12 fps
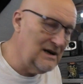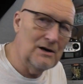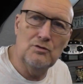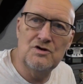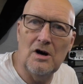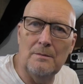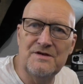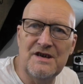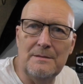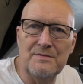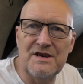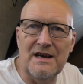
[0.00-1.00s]
of little top
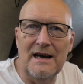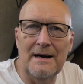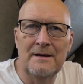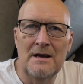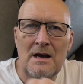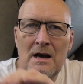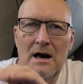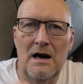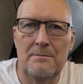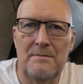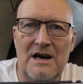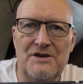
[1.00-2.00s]
tips here.
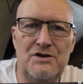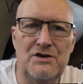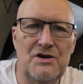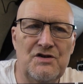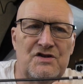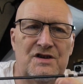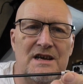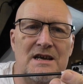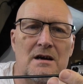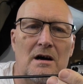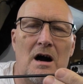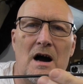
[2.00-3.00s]
As you can see,
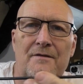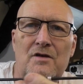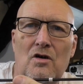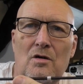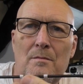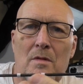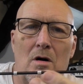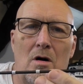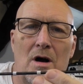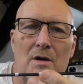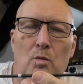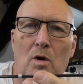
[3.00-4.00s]
I've got
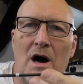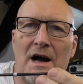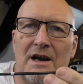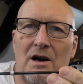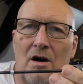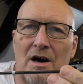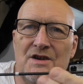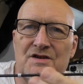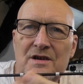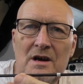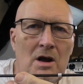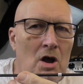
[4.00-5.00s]
my wire guides.
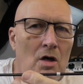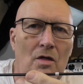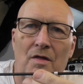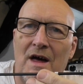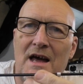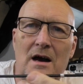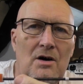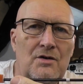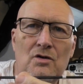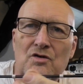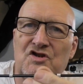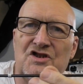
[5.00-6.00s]
They are
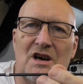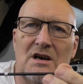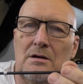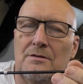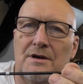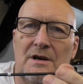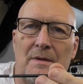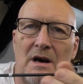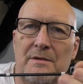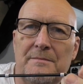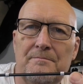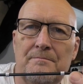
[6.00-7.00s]
not stuck on at the
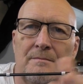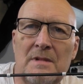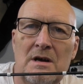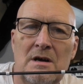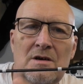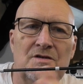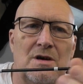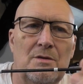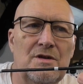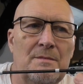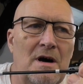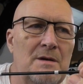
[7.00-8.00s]
moment. So at
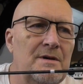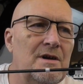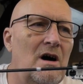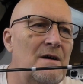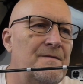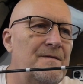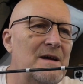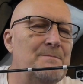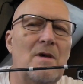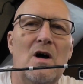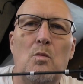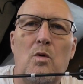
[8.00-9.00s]
the moment I fed
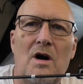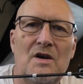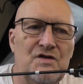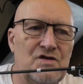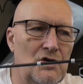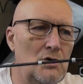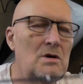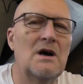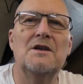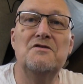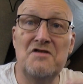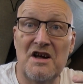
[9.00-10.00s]
my wires through.
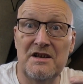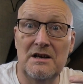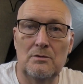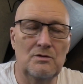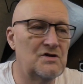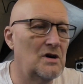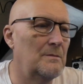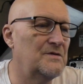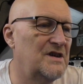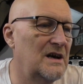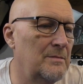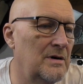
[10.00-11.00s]
Another little top
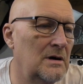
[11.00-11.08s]
tip,